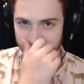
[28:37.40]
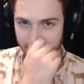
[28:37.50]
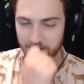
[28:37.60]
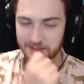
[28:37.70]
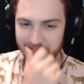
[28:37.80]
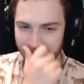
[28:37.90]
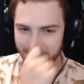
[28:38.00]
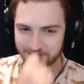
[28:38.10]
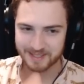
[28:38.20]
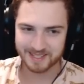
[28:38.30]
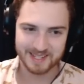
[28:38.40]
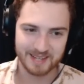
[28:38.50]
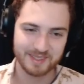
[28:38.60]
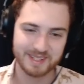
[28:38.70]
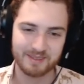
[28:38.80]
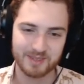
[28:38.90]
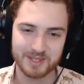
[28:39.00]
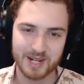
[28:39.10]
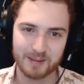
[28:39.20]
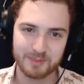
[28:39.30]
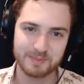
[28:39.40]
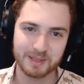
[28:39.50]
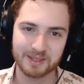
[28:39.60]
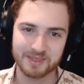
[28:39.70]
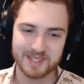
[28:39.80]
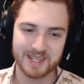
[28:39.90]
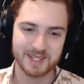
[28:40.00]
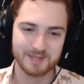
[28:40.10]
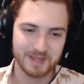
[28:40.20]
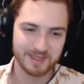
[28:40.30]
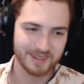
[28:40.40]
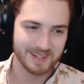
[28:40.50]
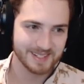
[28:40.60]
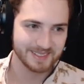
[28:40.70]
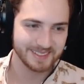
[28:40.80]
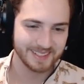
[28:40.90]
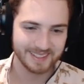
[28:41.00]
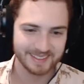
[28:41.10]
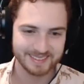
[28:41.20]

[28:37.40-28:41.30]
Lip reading: I mean, it might be that Syphon never drops below this HP threshold, huh?